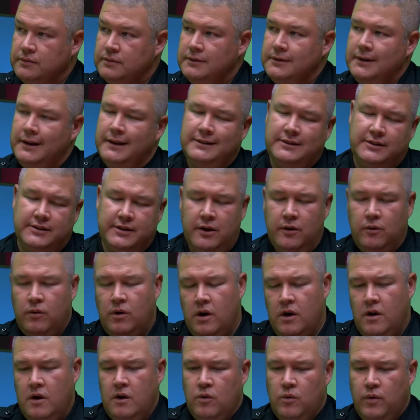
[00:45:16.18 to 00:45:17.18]
And so
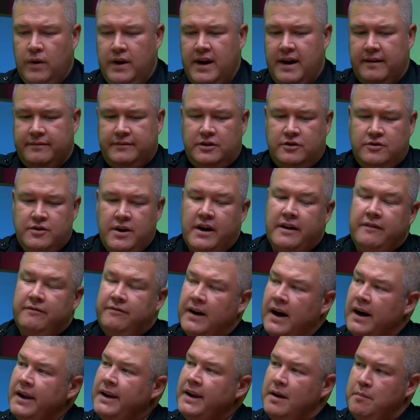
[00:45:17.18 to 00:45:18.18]
we have to try to
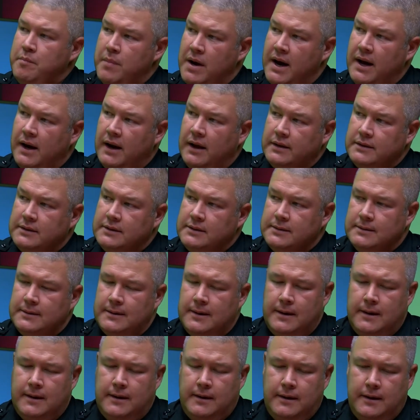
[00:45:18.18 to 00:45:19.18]
find that balance.
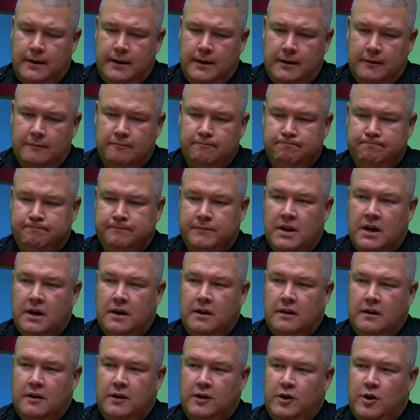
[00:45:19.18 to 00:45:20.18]
And,
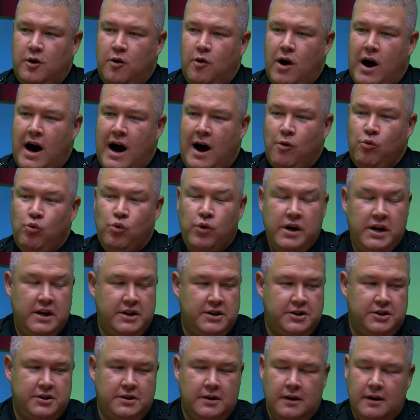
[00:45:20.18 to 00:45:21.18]
I
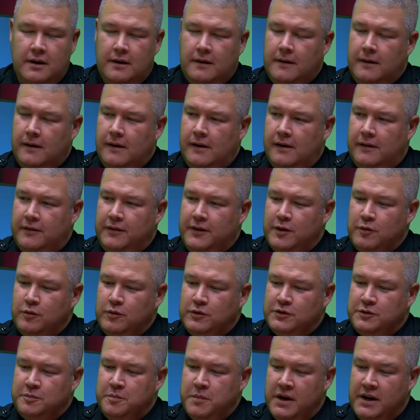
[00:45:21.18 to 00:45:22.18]
wish there
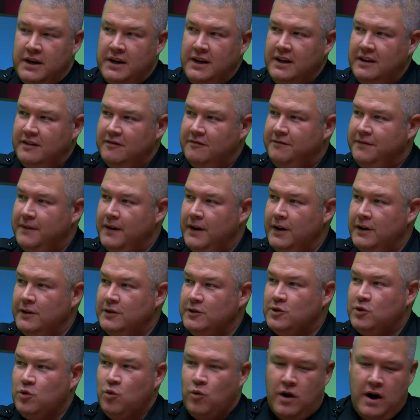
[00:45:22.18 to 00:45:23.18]
was money and
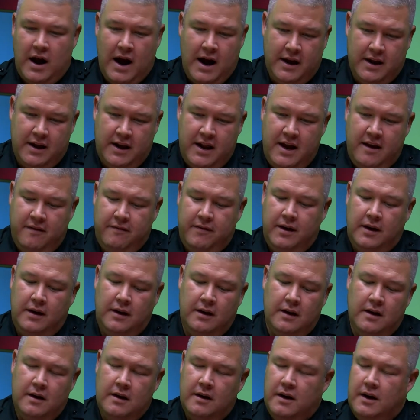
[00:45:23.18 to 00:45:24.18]
funds to where I could have a
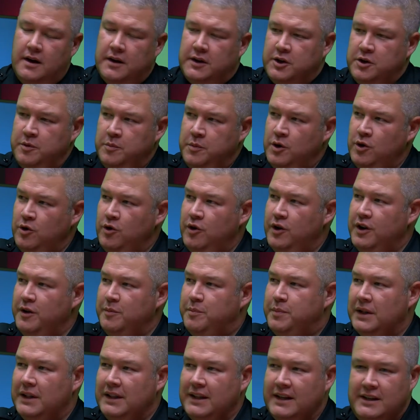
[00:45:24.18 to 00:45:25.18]
community
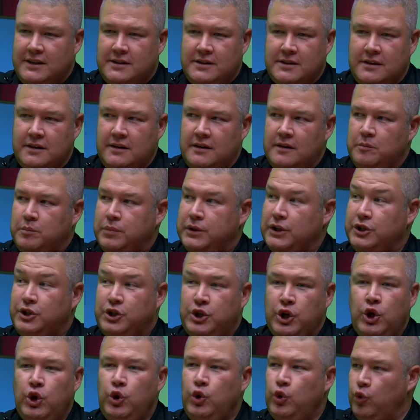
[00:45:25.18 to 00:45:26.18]
policing
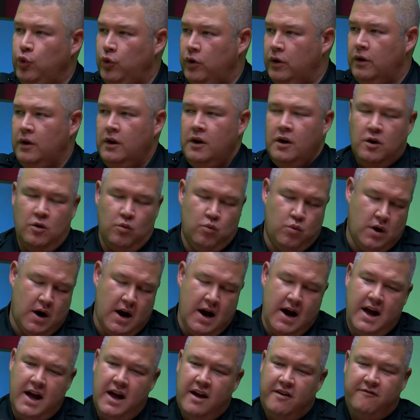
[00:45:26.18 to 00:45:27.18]
platoon where
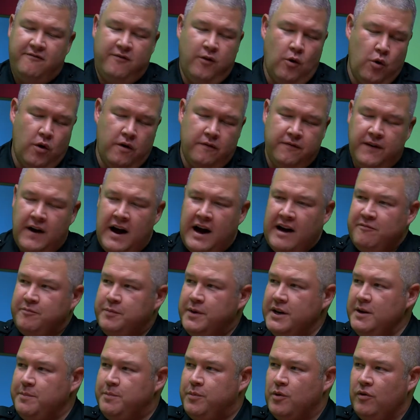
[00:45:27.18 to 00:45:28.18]
I had 4 or 5
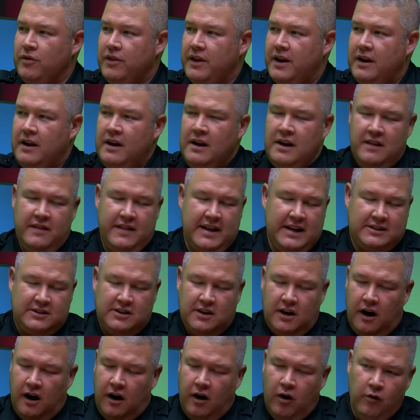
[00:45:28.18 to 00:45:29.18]
people that's
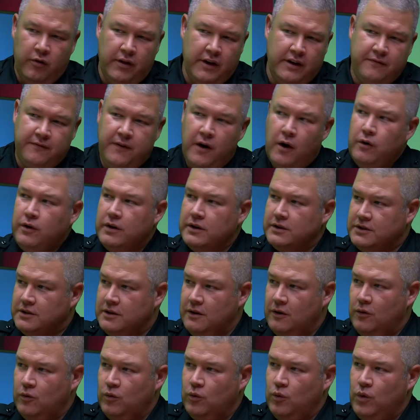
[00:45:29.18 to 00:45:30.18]
all they focused
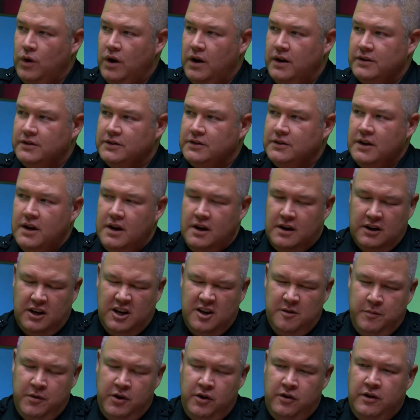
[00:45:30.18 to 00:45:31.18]
on was
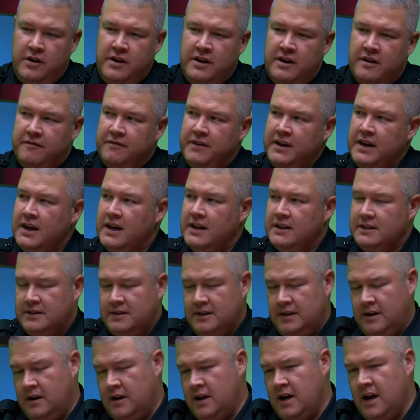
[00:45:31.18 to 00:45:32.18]
community events
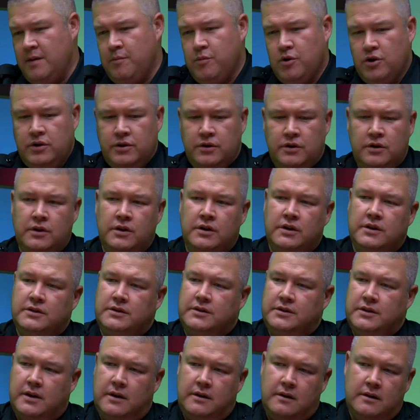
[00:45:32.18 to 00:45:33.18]
and
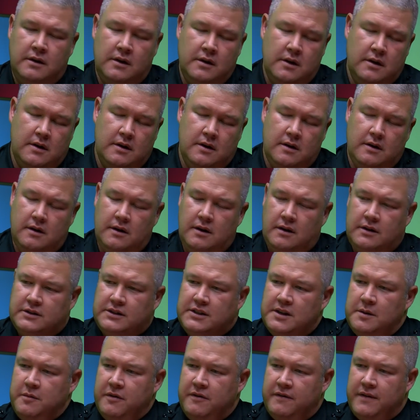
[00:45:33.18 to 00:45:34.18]
neighborhoods and
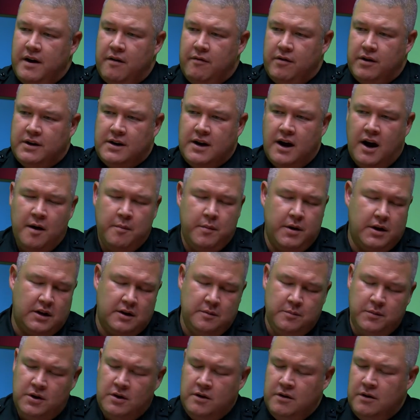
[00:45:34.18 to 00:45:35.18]
some of our retirement
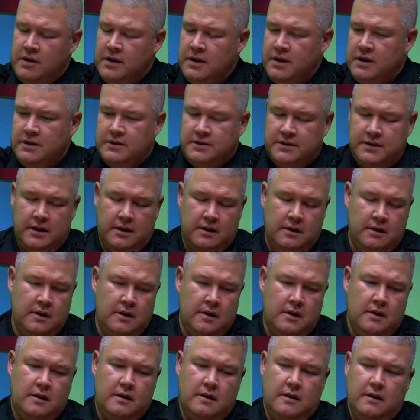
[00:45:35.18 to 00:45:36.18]
communities. And
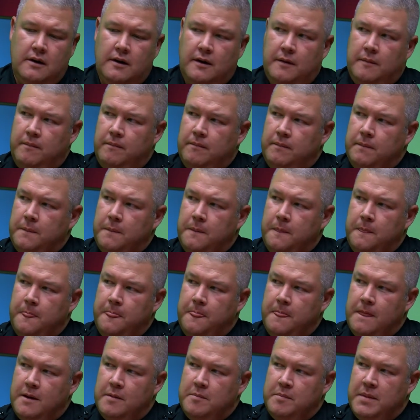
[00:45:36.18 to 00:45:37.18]

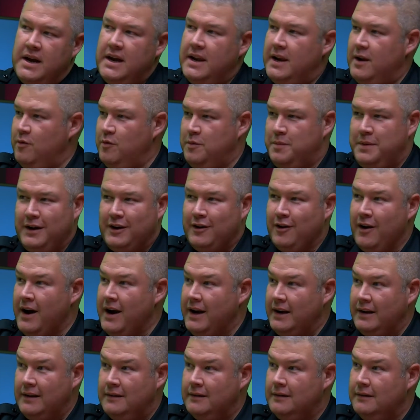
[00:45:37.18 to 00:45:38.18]
man, it would be
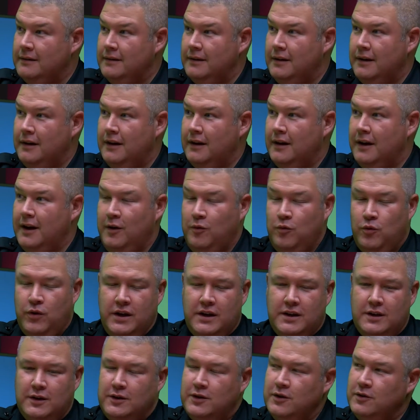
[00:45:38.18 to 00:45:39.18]
great. And we
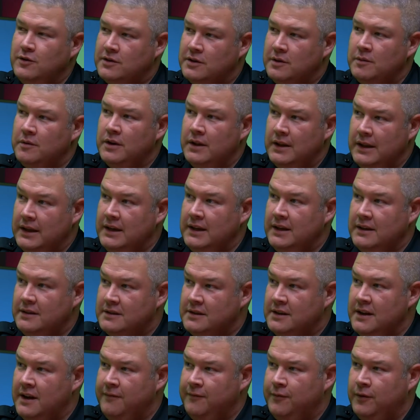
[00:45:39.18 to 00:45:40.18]
could do some really neat
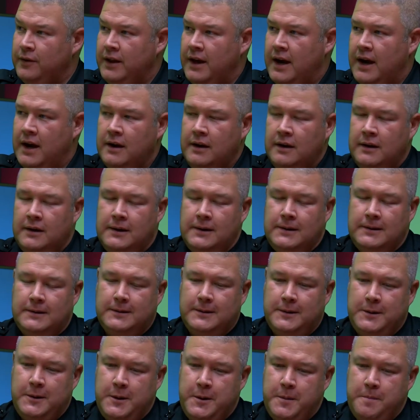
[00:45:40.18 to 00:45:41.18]
stuff with that.
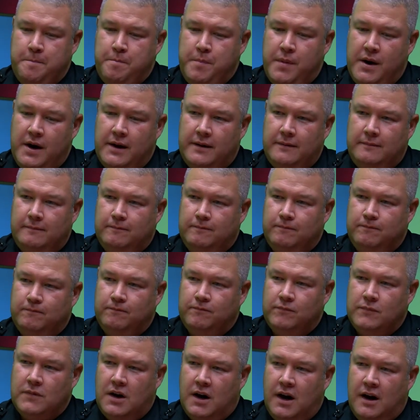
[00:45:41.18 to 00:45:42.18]
But
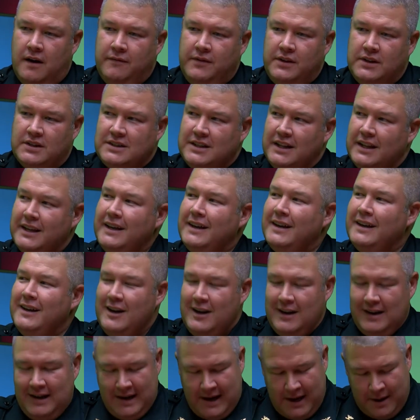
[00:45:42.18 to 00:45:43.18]

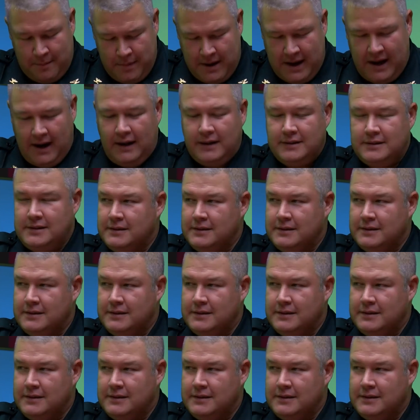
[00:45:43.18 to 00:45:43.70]
obviously, got to balance.